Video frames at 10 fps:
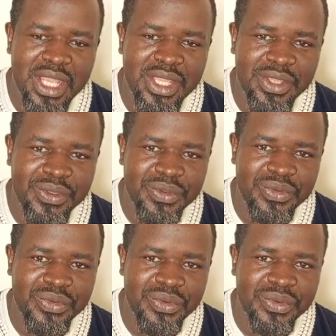
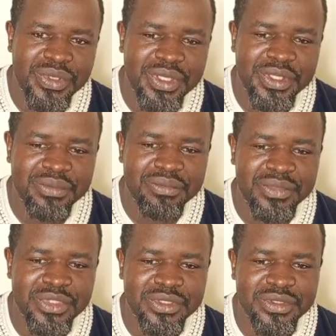your name
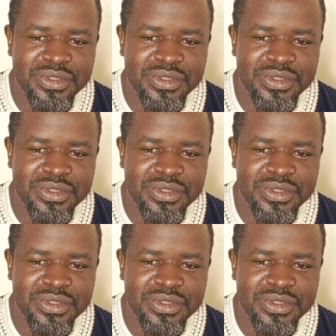is